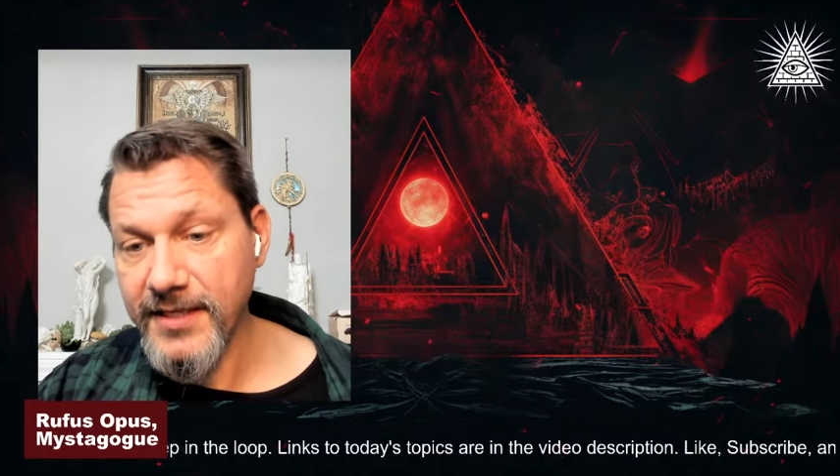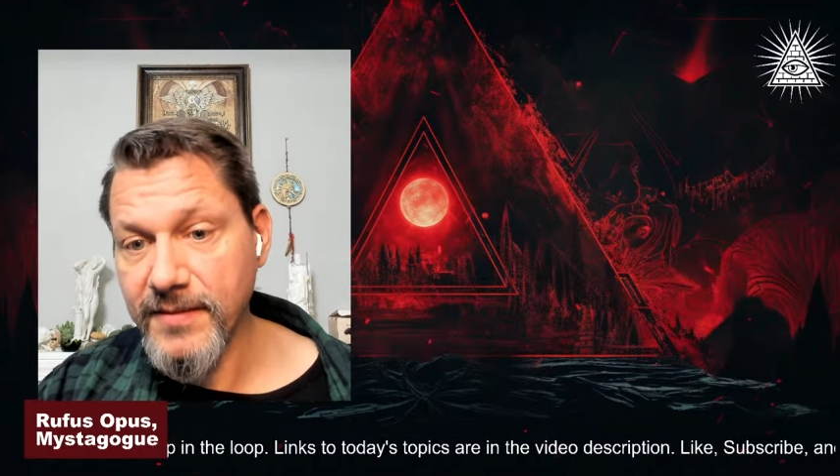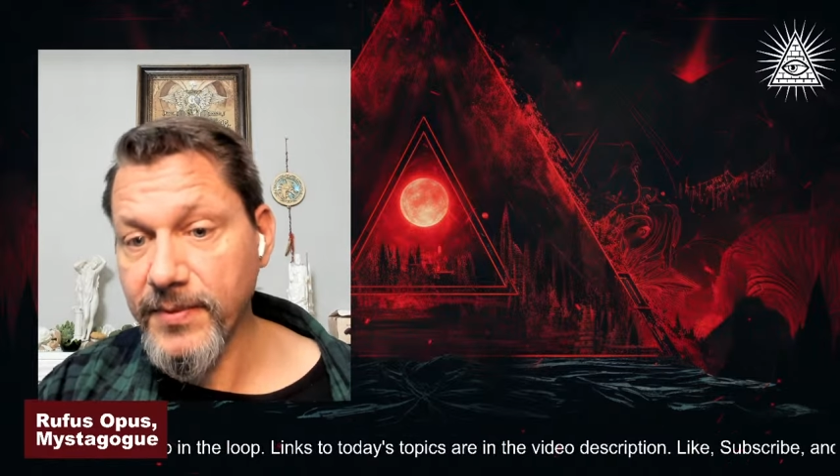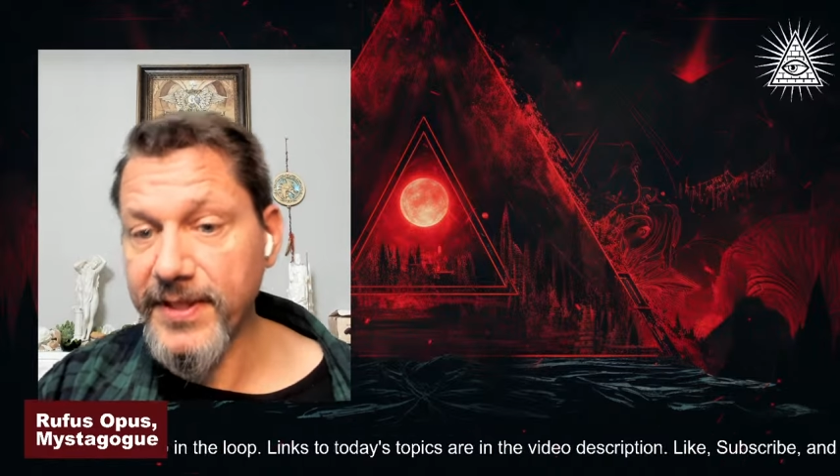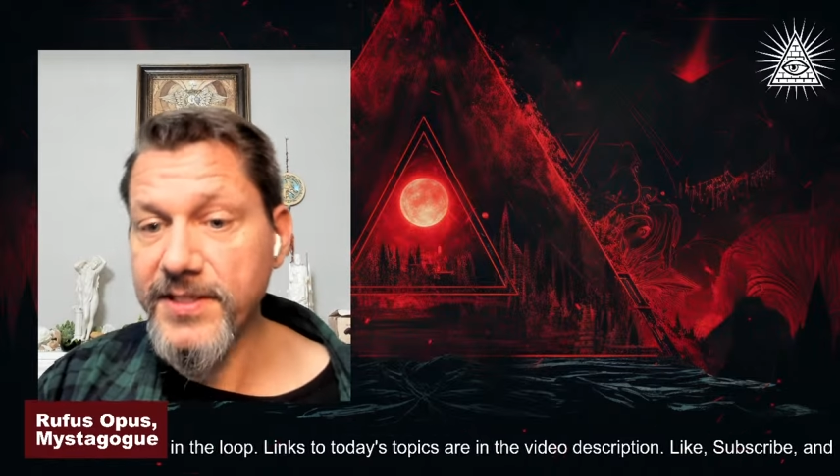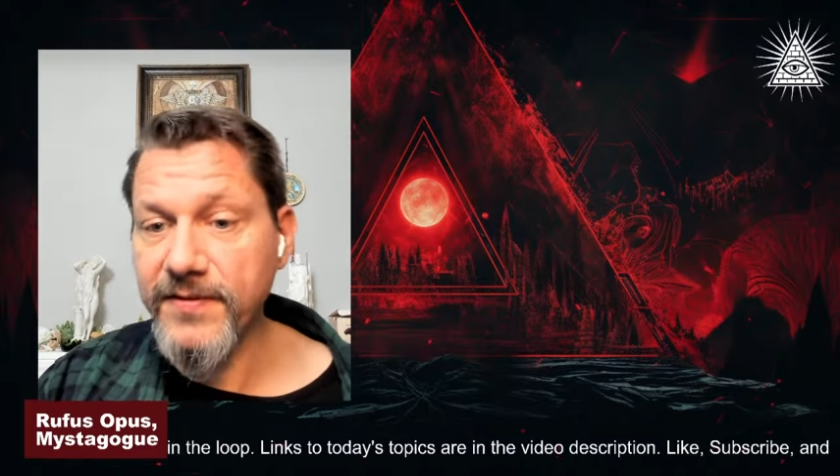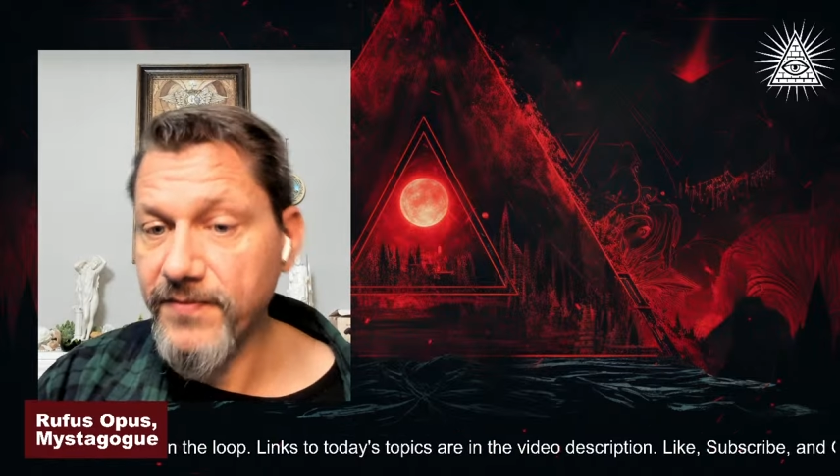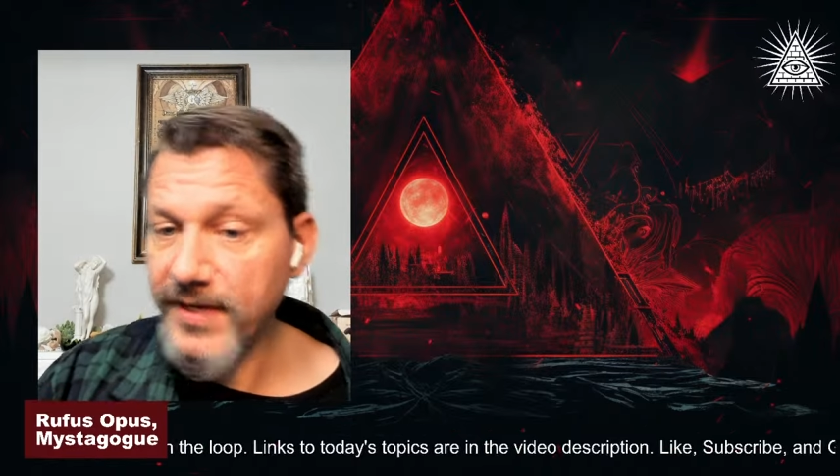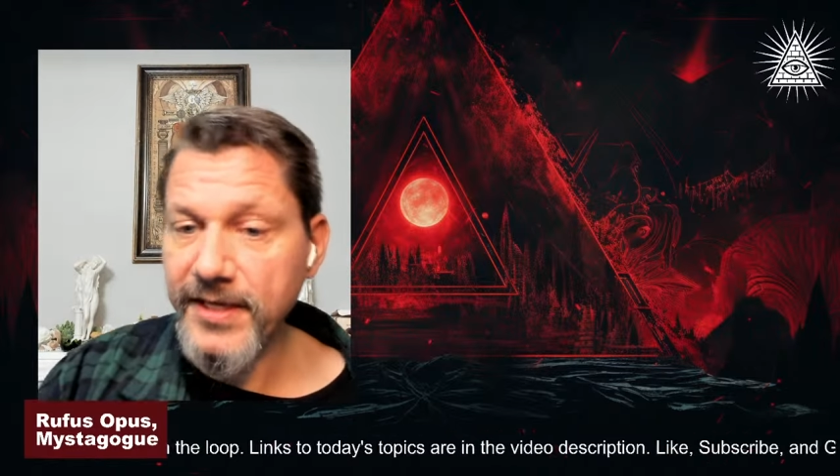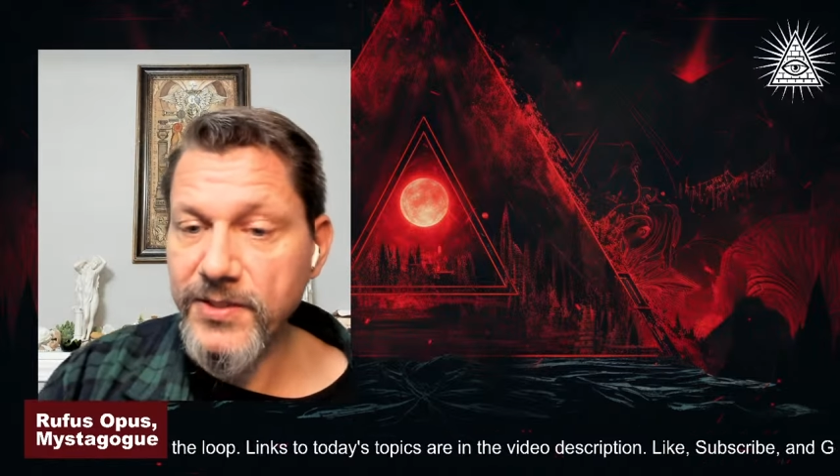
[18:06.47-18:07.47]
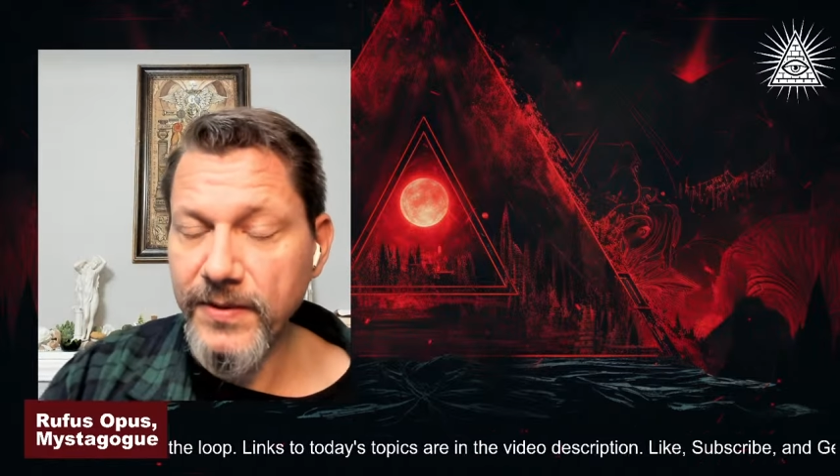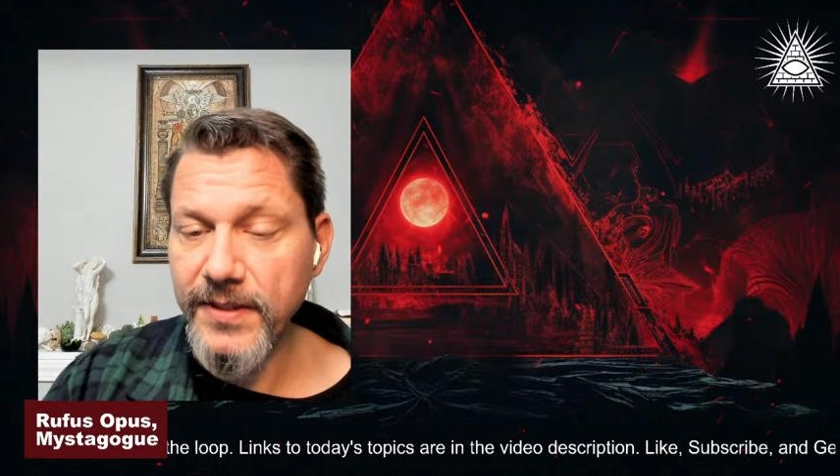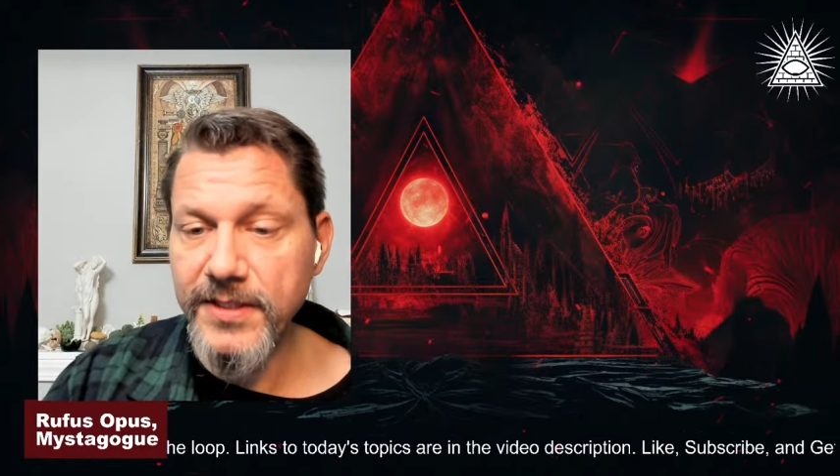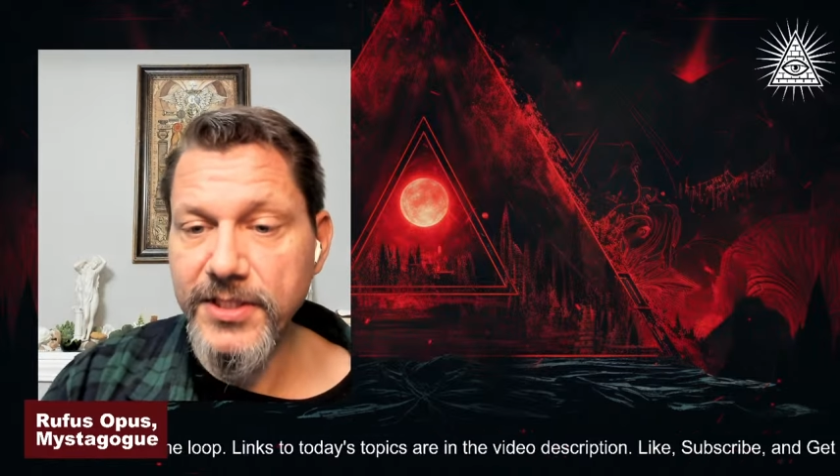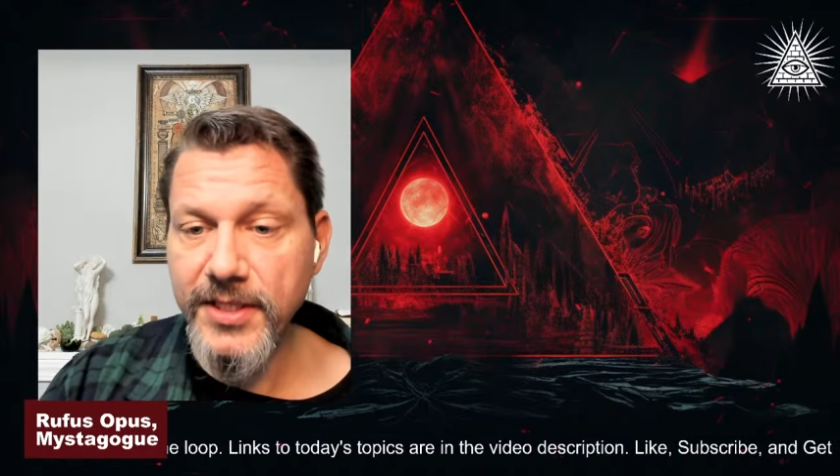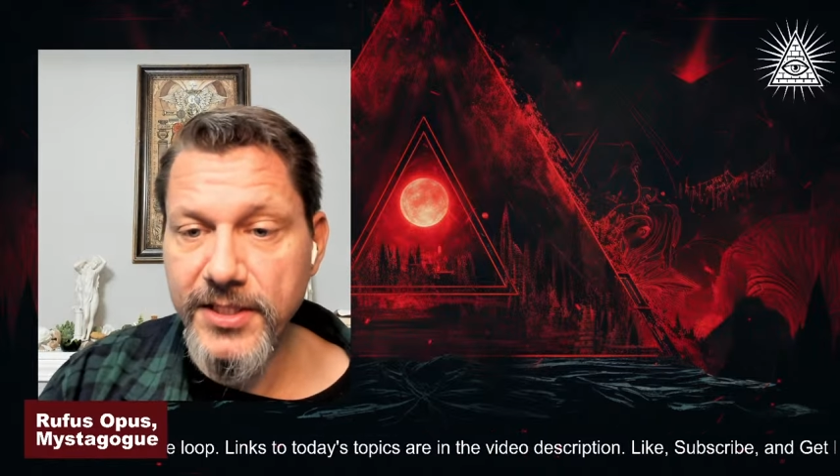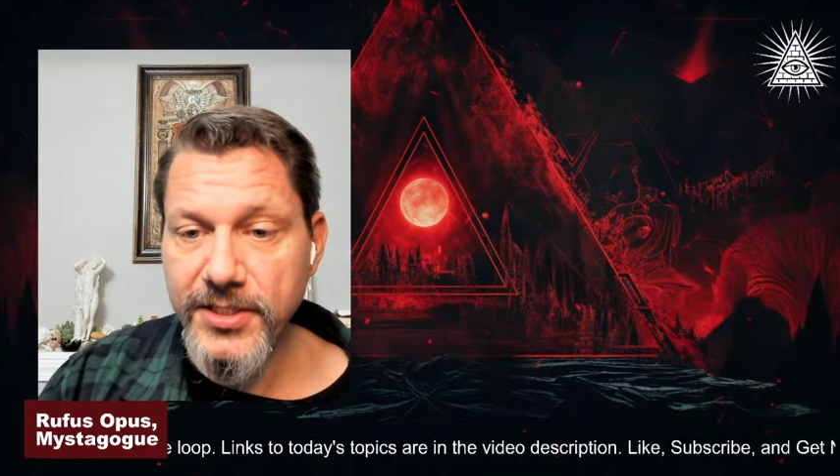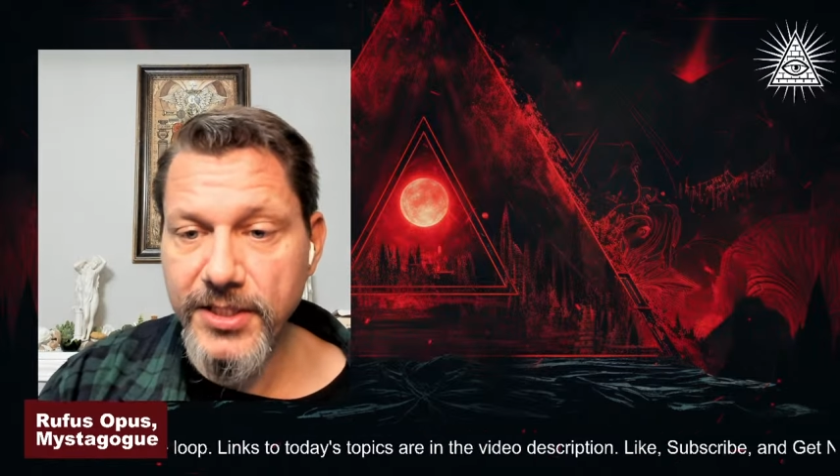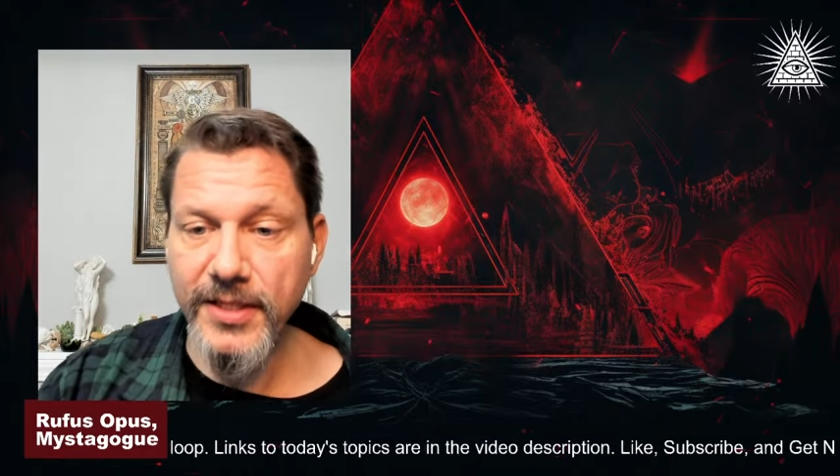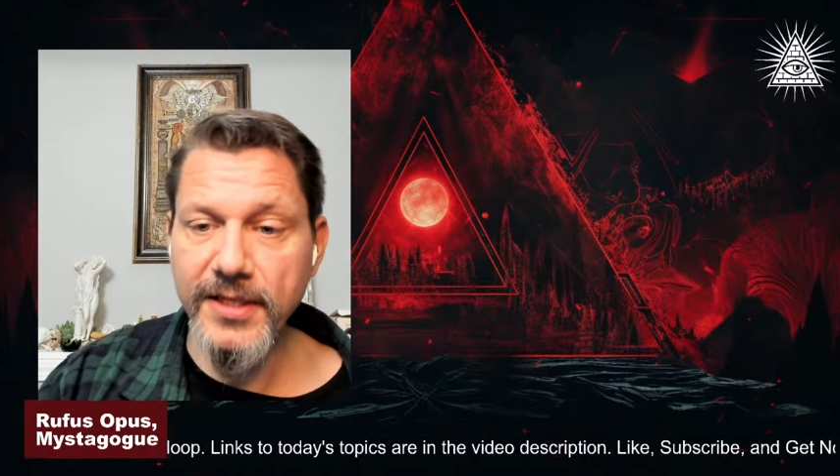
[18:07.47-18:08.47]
the place of an actual initiation.